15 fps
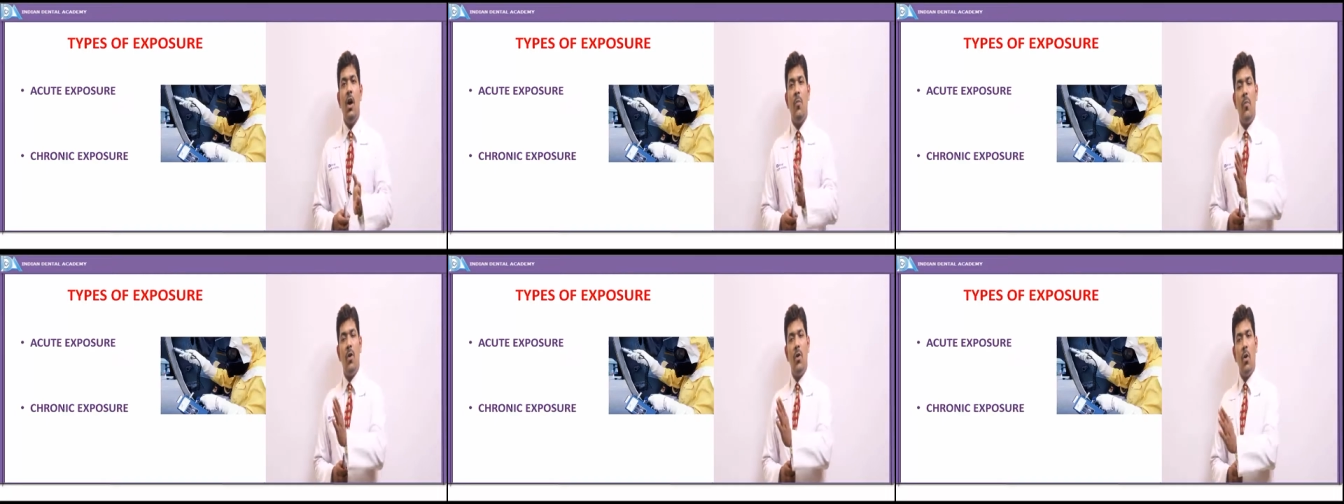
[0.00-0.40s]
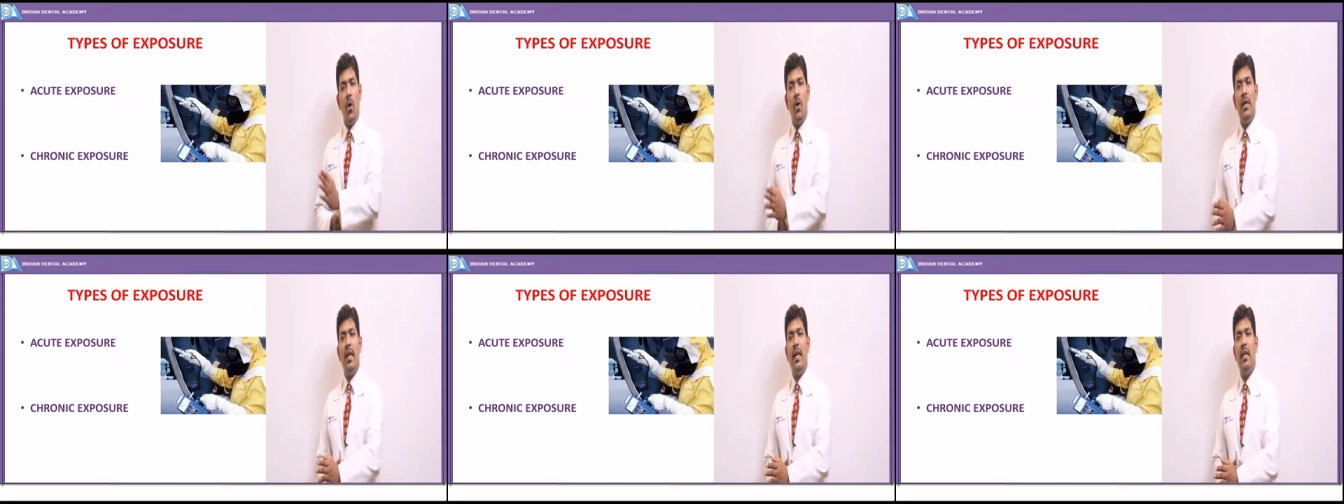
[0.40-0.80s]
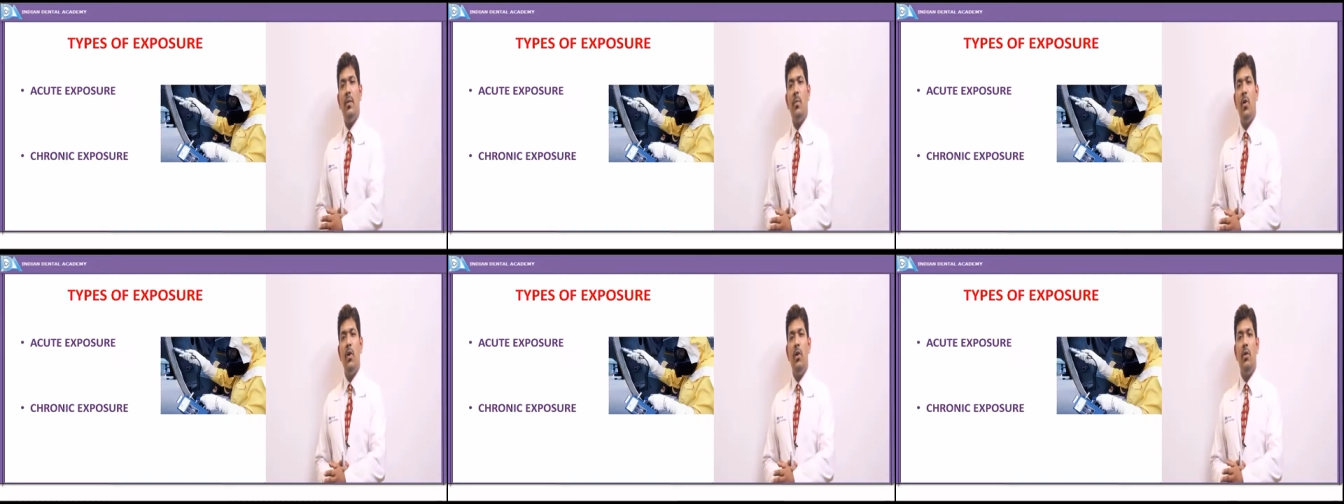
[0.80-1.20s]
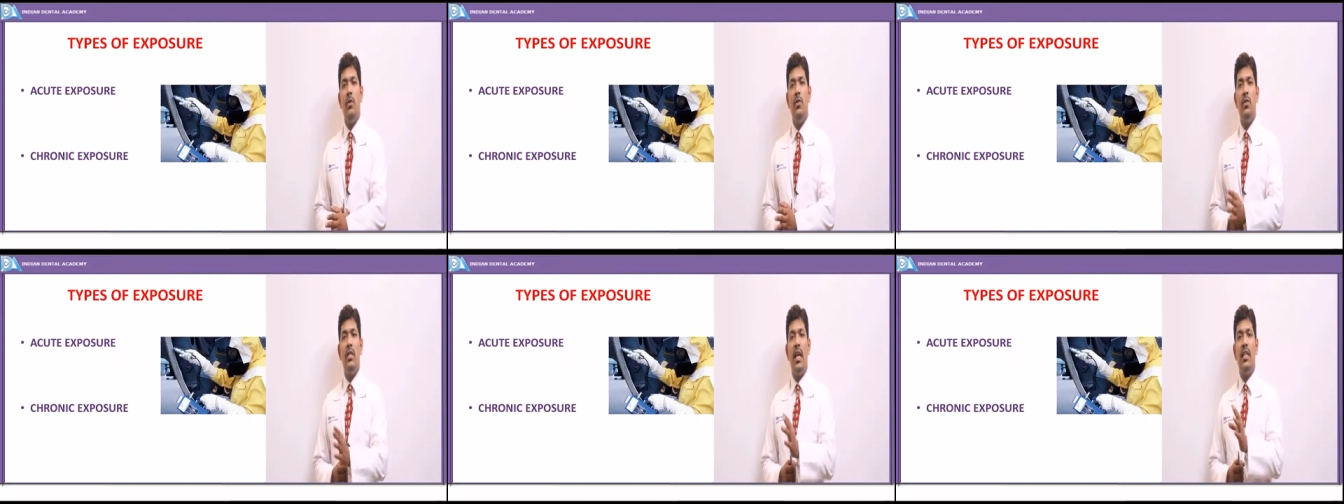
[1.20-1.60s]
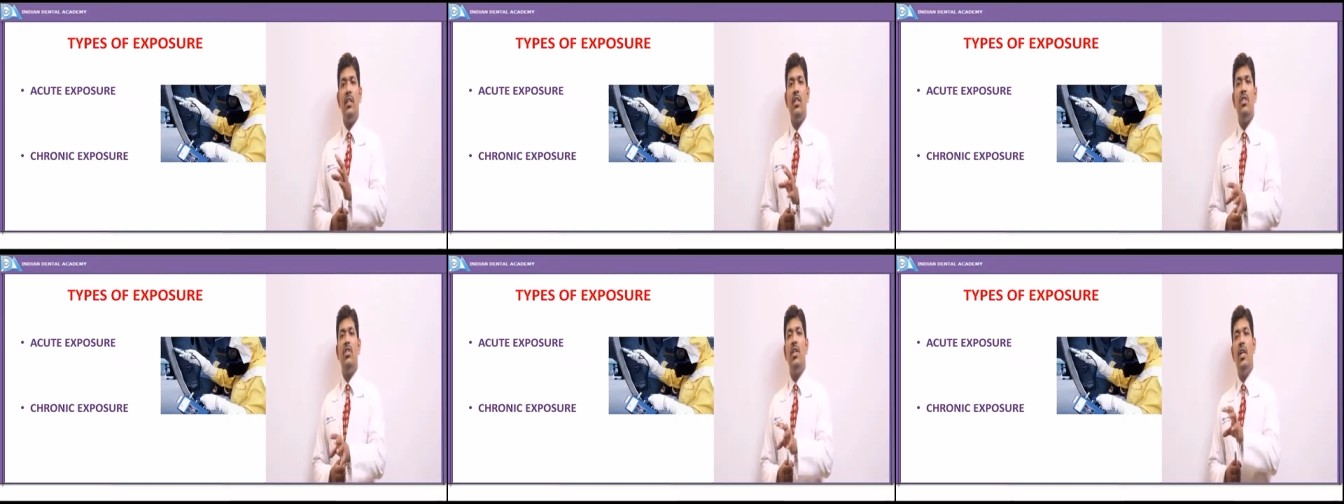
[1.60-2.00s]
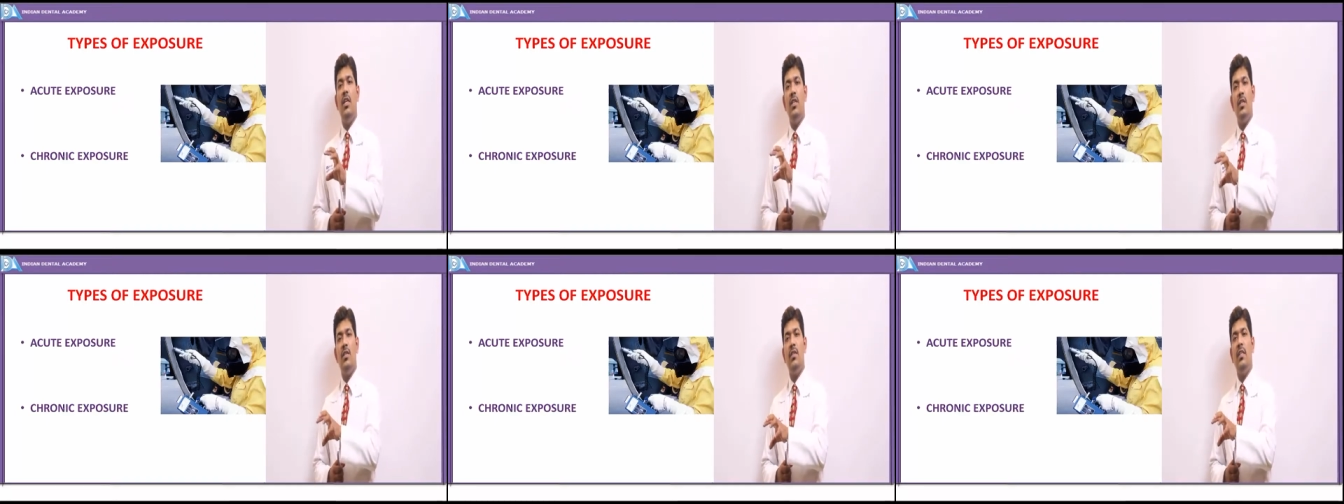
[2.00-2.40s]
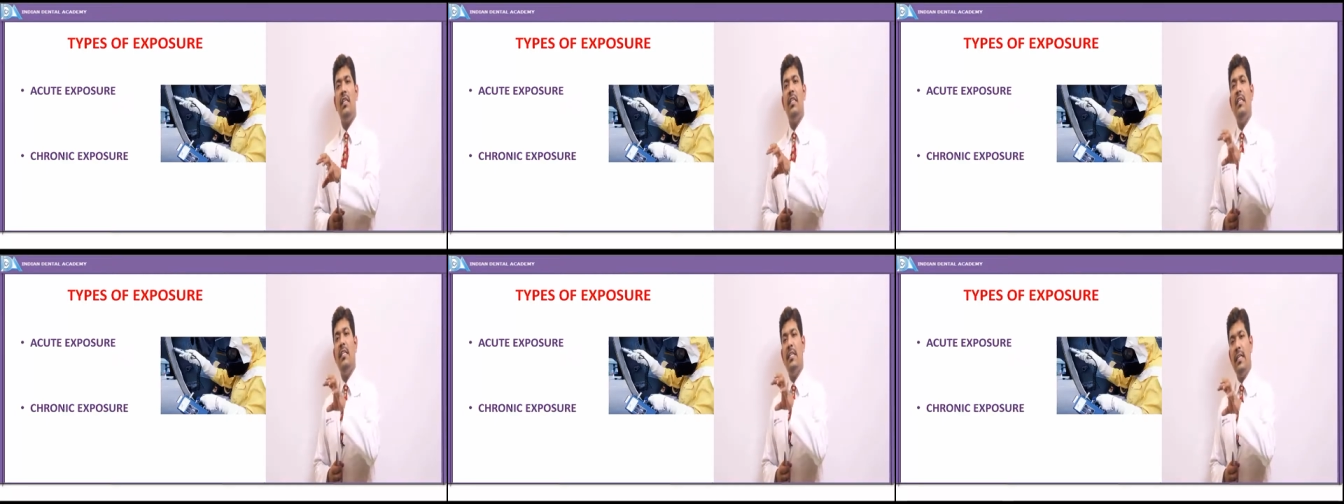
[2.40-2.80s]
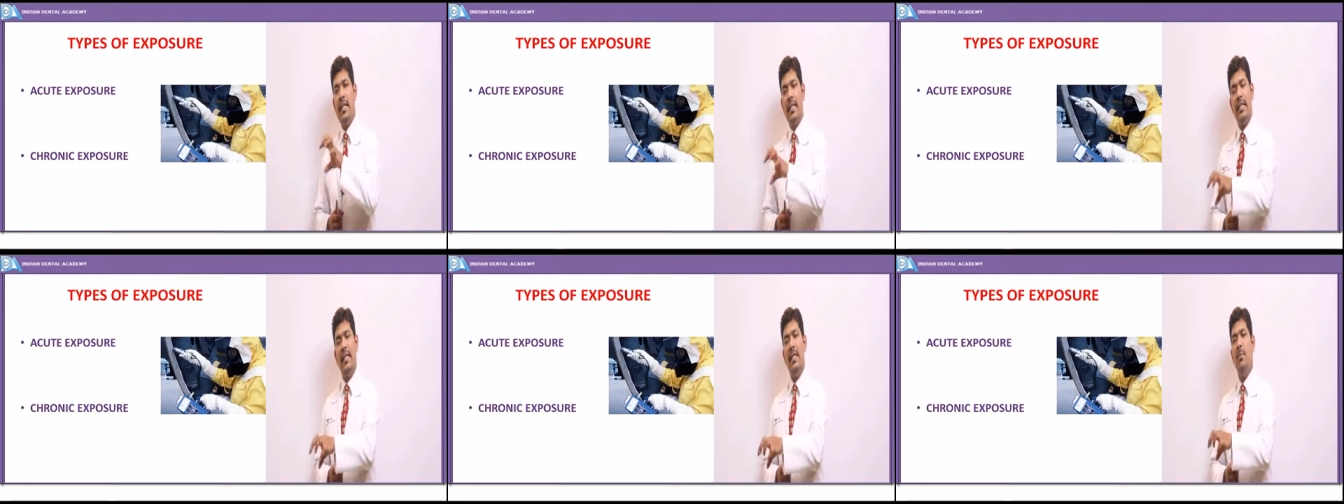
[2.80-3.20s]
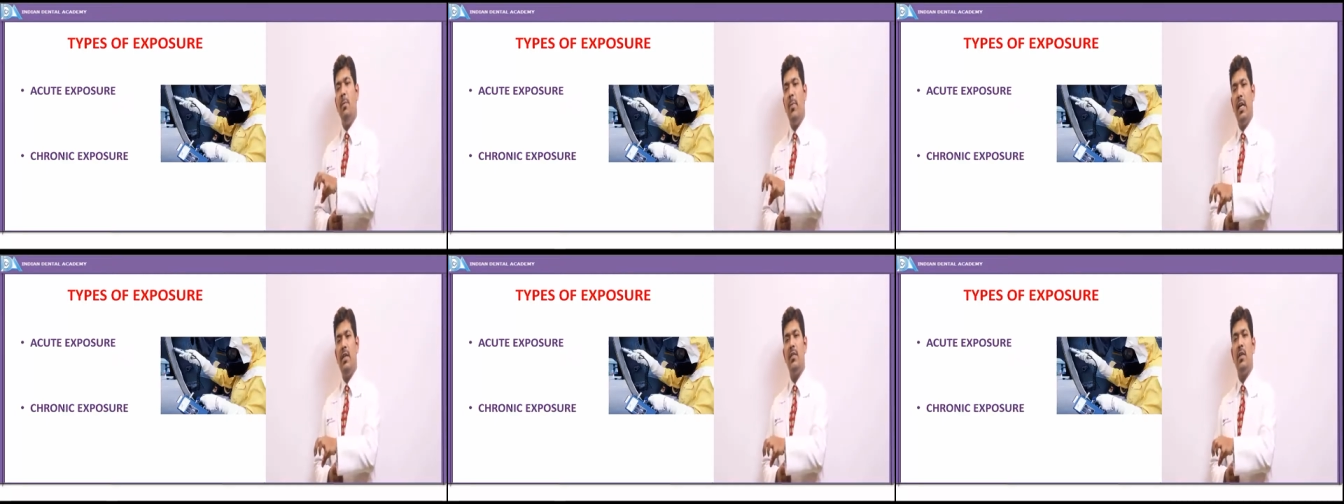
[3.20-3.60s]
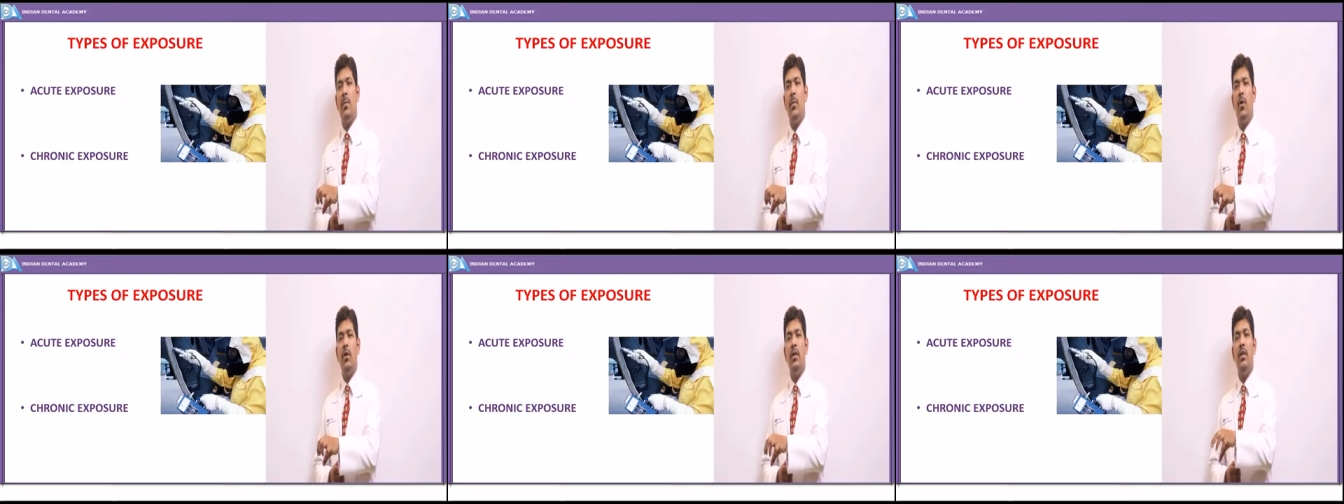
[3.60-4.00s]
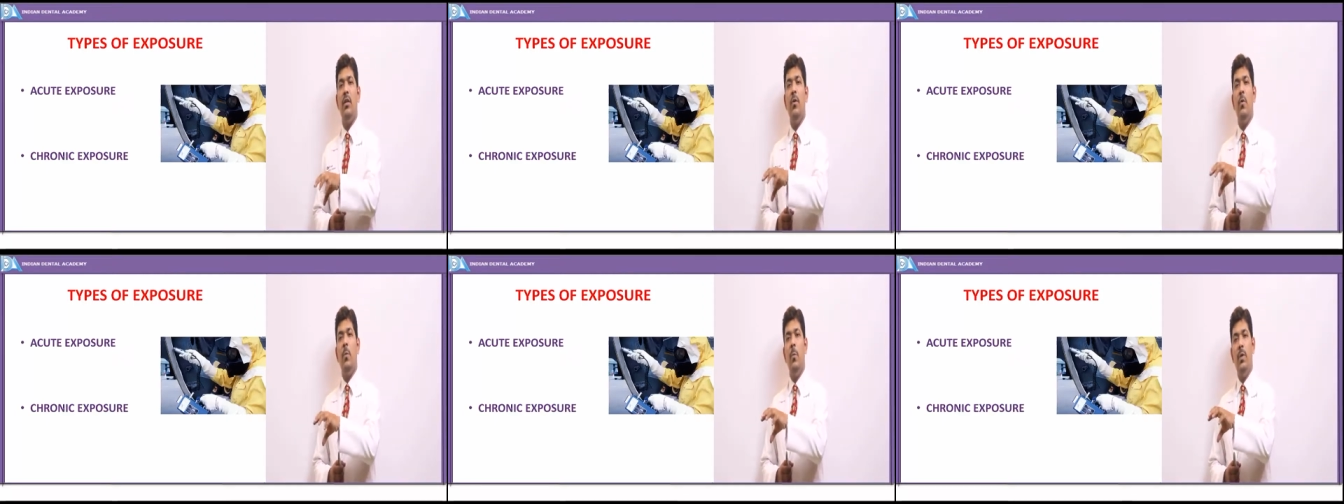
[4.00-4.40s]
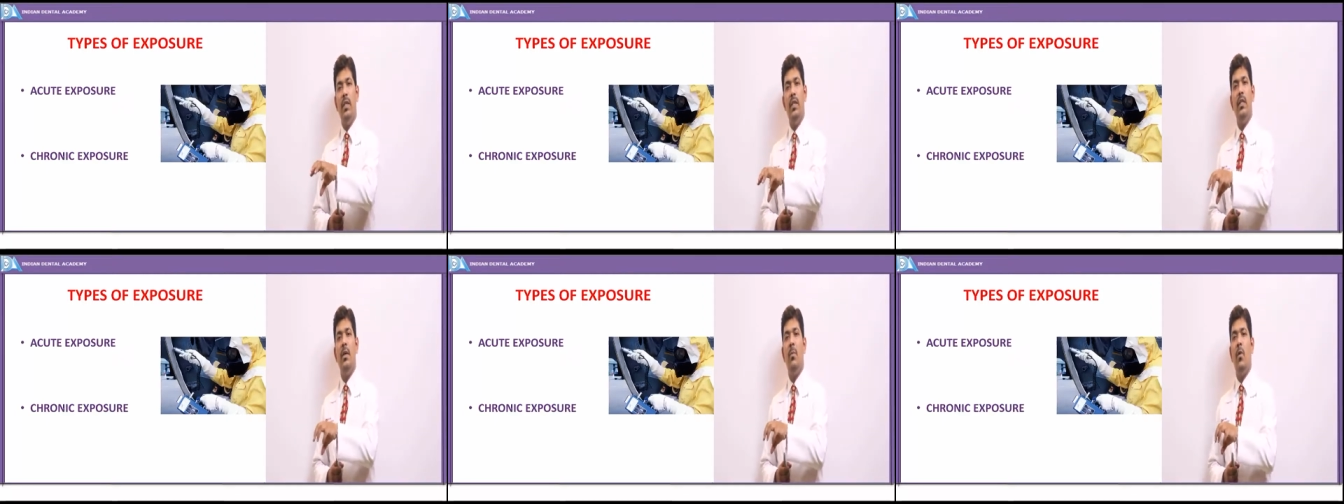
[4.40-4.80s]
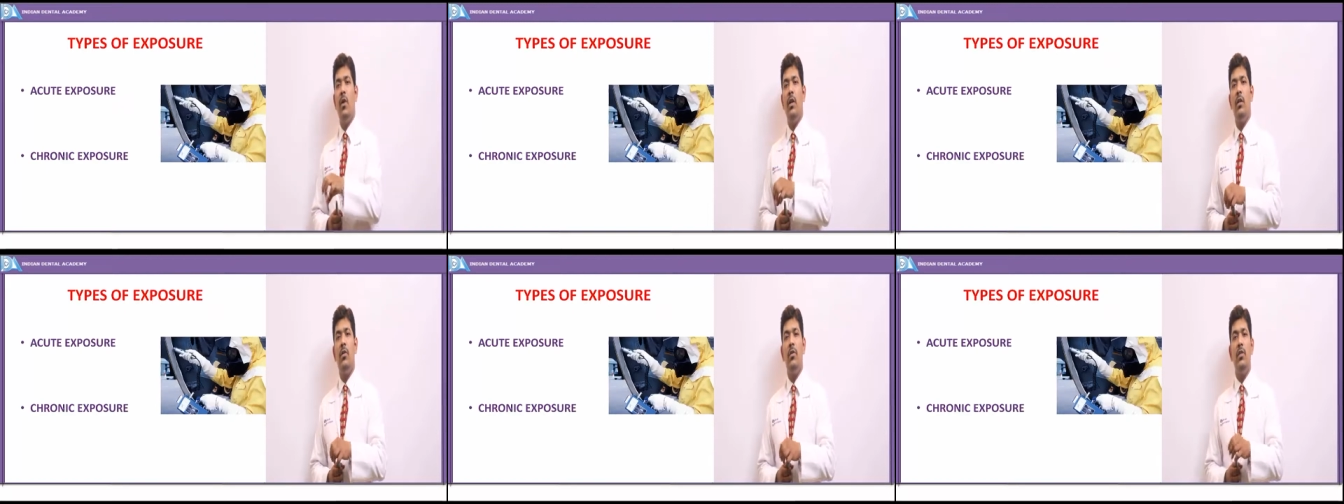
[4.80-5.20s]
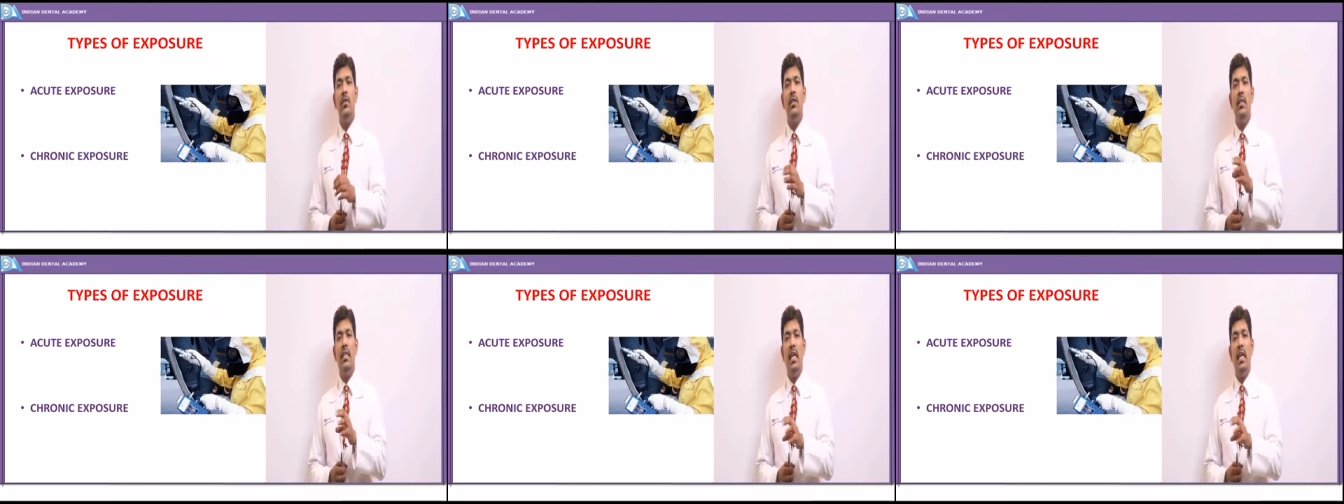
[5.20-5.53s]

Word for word: upon organic molecules and the changes it directly brings about within the molecules,